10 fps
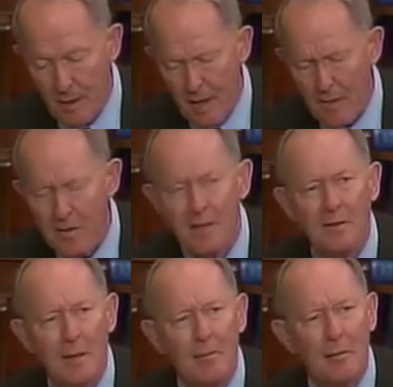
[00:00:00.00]
I think
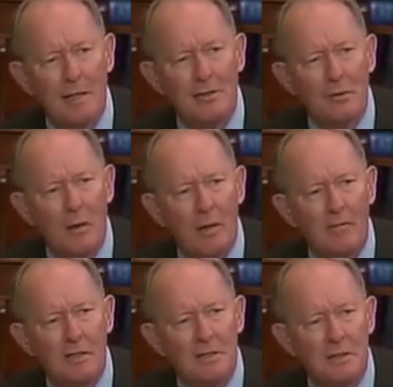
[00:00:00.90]
the Democrats know all of
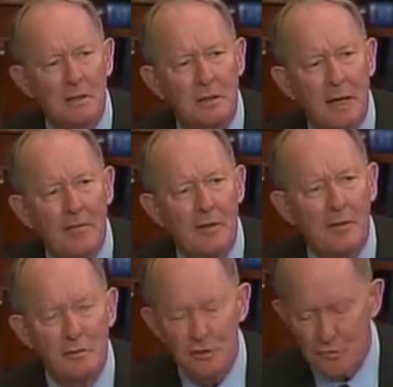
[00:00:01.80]
this. I think
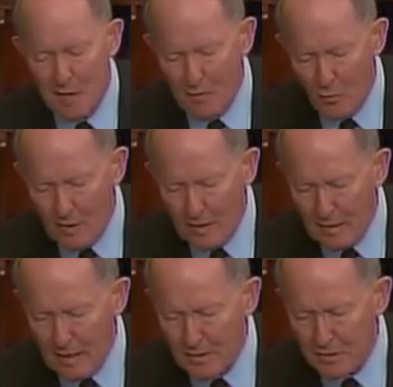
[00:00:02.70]
they're just trying to win an
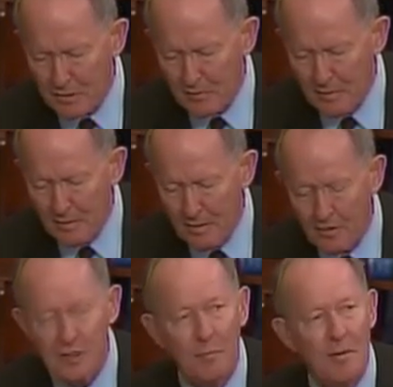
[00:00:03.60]
election.
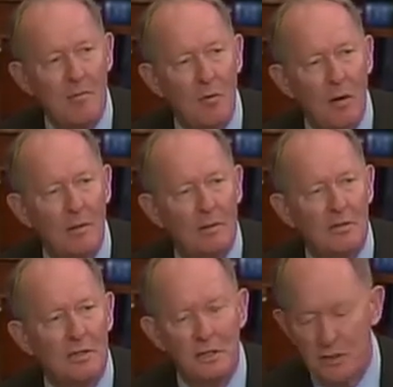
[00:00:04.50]
The Supreme Court
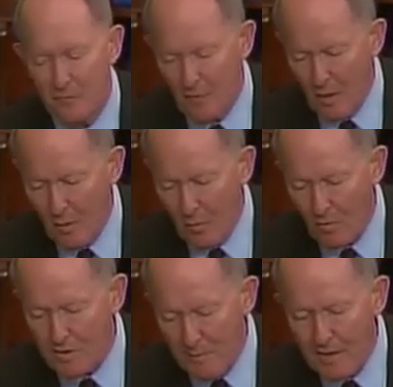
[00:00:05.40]
decision
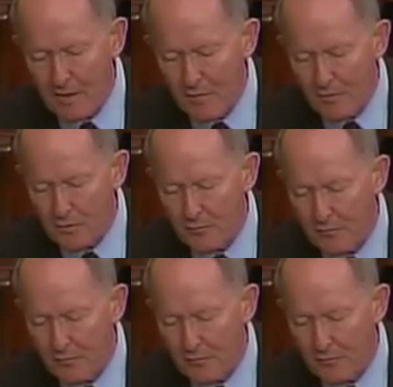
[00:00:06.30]
was about individual